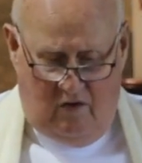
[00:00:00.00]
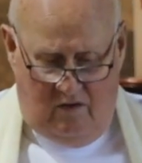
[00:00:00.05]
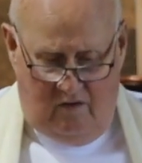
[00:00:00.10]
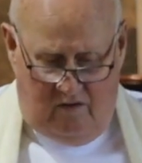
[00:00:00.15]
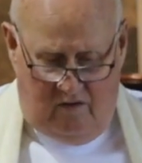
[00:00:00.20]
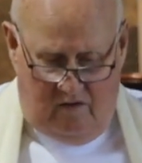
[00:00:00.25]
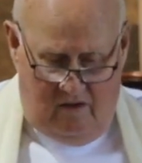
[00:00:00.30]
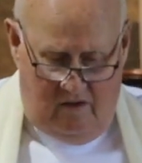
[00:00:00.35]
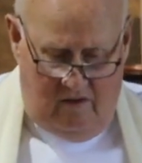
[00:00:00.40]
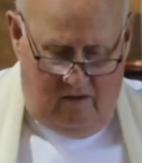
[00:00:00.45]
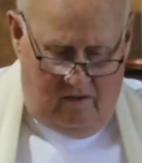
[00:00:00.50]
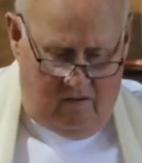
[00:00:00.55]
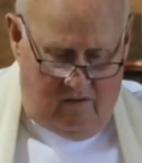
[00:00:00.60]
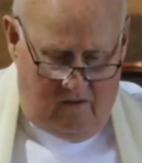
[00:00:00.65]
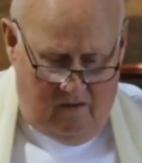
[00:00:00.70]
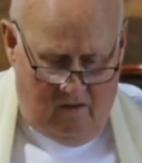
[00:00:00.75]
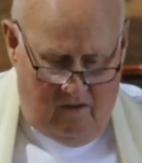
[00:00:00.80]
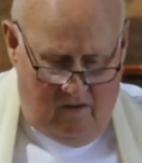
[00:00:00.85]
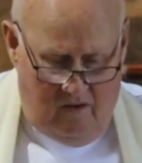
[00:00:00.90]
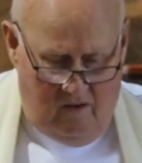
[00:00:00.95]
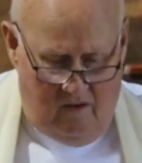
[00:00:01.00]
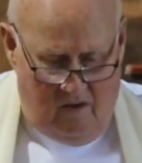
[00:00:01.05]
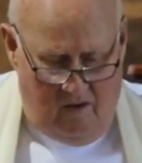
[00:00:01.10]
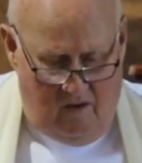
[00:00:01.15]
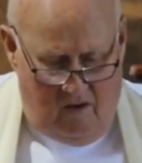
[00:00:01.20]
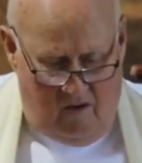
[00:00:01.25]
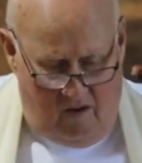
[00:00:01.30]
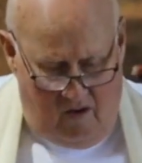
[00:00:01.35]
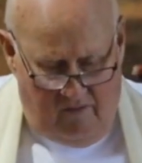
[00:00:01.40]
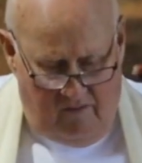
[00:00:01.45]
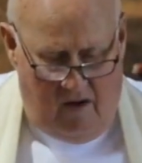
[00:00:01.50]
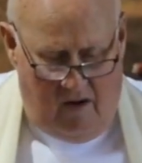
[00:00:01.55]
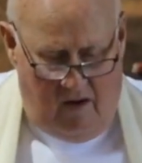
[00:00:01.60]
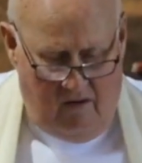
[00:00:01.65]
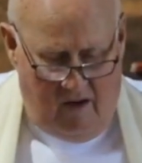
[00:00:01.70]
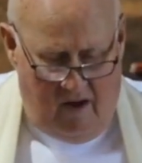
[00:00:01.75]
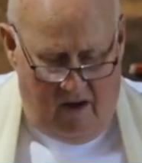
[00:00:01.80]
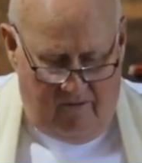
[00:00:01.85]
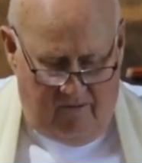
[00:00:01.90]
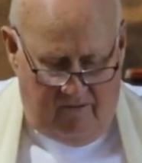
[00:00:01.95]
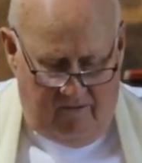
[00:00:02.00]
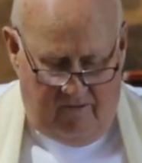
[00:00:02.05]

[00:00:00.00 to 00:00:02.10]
scenes of our life.